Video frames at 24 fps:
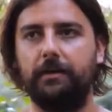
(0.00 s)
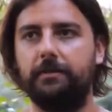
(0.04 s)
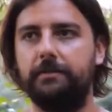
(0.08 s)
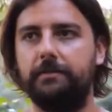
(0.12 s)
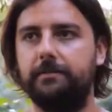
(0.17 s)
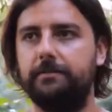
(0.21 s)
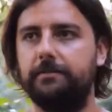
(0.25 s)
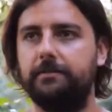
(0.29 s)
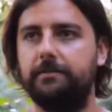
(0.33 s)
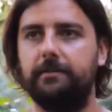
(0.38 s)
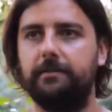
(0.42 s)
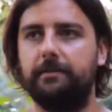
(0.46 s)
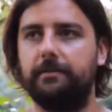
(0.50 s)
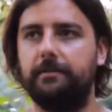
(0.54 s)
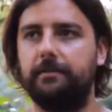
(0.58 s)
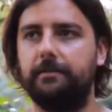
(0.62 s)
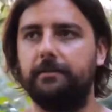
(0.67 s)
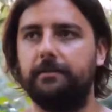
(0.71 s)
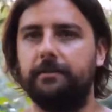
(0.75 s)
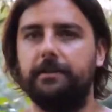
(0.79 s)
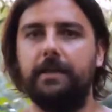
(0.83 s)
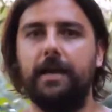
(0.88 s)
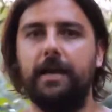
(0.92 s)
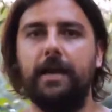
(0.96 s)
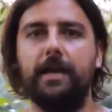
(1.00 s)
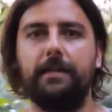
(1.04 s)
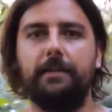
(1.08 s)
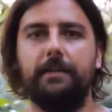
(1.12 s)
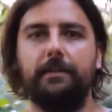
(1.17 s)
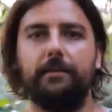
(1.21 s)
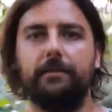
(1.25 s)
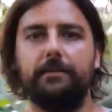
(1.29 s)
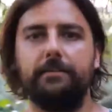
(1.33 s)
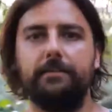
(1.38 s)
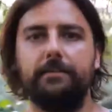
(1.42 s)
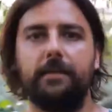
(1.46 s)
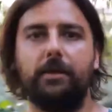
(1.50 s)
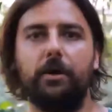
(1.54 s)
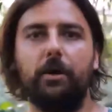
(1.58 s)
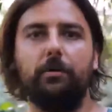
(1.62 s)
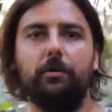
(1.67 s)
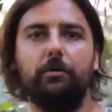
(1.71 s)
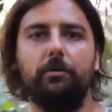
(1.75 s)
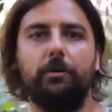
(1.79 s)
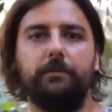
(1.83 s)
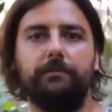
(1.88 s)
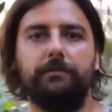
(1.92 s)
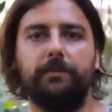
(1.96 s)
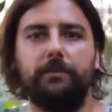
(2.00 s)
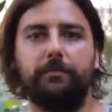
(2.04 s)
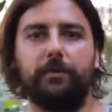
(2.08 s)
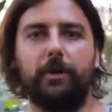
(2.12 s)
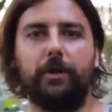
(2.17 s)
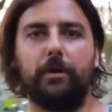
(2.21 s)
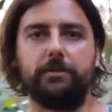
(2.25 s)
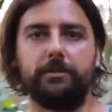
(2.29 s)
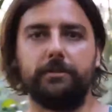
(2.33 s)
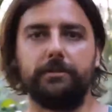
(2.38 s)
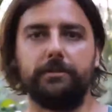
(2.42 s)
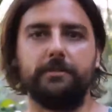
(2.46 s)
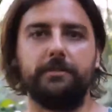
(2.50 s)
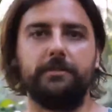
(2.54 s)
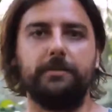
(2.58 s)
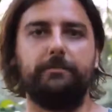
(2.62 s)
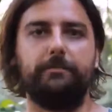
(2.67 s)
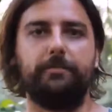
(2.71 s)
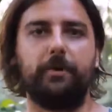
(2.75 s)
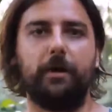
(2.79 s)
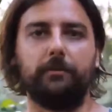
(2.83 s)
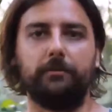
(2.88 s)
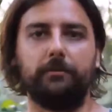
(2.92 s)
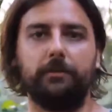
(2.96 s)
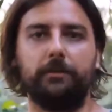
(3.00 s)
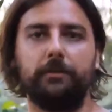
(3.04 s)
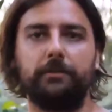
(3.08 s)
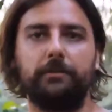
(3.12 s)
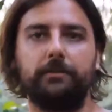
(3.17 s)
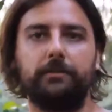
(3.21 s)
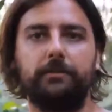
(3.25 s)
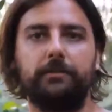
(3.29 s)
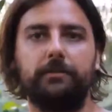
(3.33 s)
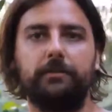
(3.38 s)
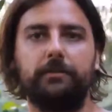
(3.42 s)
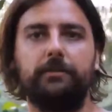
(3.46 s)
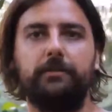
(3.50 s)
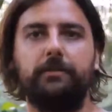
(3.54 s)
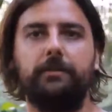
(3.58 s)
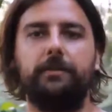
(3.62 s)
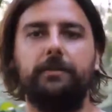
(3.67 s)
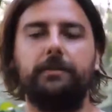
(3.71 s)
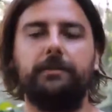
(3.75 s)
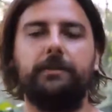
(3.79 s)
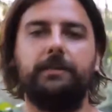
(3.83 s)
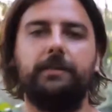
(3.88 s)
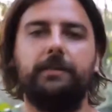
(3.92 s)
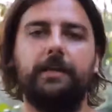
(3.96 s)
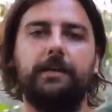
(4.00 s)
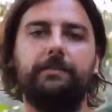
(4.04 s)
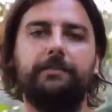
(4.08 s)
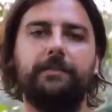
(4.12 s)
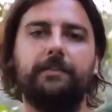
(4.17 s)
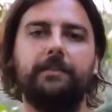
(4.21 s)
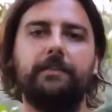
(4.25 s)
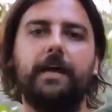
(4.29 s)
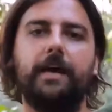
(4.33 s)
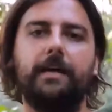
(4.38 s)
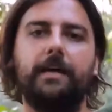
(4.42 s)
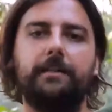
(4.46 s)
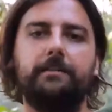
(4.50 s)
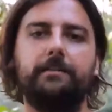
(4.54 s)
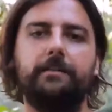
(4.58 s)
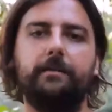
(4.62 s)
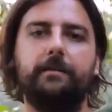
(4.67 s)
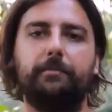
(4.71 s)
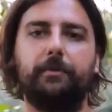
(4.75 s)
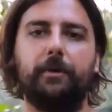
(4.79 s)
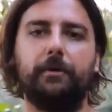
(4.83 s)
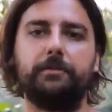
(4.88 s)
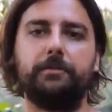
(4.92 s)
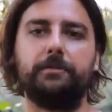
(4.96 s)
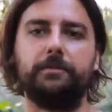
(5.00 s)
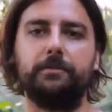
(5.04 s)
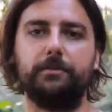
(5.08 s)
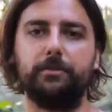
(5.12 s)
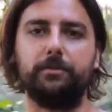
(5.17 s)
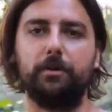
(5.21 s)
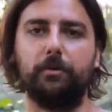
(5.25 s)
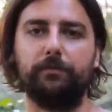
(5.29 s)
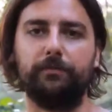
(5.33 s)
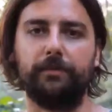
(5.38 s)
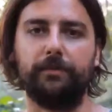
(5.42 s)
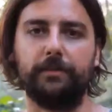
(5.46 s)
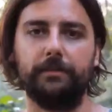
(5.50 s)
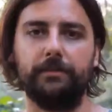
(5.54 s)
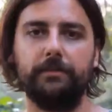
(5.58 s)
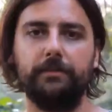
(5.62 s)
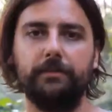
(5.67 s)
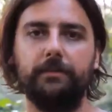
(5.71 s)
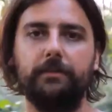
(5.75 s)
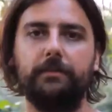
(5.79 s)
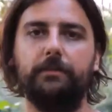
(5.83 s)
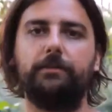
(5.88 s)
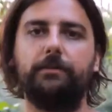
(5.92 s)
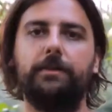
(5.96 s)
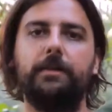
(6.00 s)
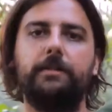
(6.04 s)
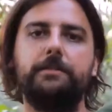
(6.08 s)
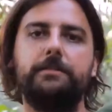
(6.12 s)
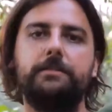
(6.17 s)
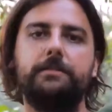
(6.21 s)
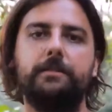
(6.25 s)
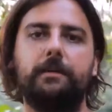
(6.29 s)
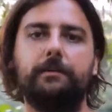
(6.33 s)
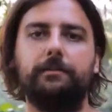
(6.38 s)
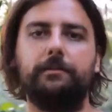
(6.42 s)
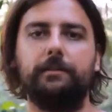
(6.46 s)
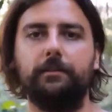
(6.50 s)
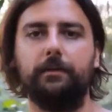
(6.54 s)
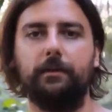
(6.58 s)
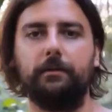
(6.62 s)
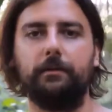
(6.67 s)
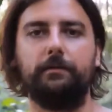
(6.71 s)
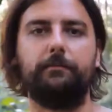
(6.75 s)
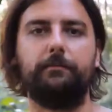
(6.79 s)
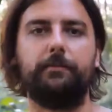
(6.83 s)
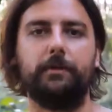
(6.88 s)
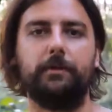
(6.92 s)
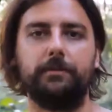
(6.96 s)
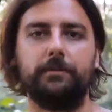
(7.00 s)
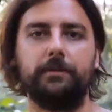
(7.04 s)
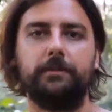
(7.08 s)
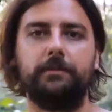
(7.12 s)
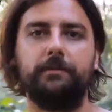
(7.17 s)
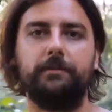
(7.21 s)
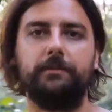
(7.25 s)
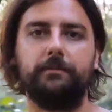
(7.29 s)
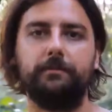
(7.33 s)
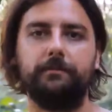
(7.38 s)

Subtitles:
It's the end, it's the goal of the project, it's the product. And then after that, the project is over, you can start another project.